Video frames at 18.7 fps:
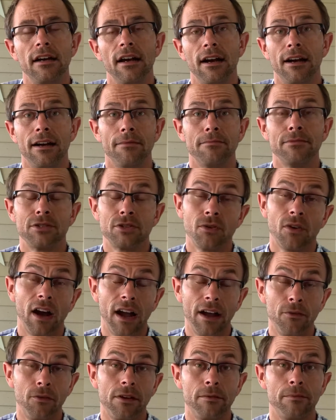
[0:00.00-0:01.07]
Um, so
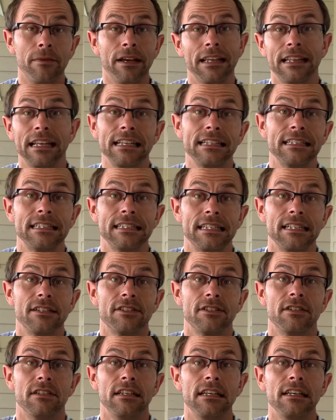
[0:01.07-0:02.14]
I wouldn't make that
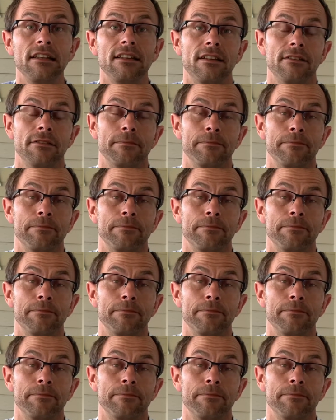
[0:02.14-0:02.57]
distinction either.